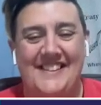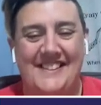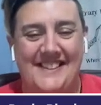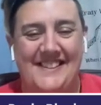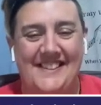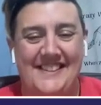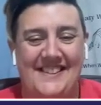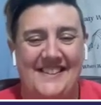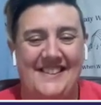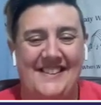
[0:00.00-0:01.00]

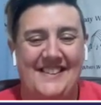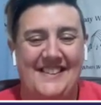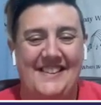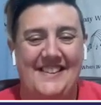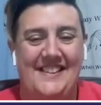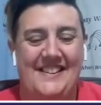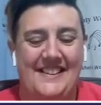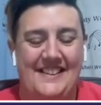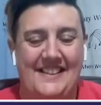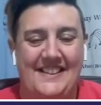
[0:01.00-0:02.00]

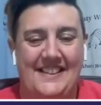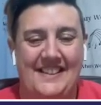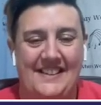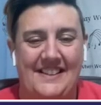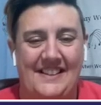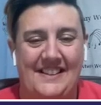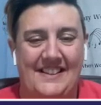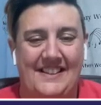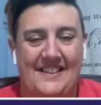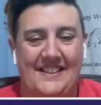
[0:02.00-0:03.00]

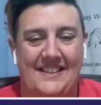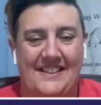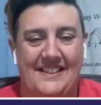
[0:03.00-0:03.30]
The person shown says nothing.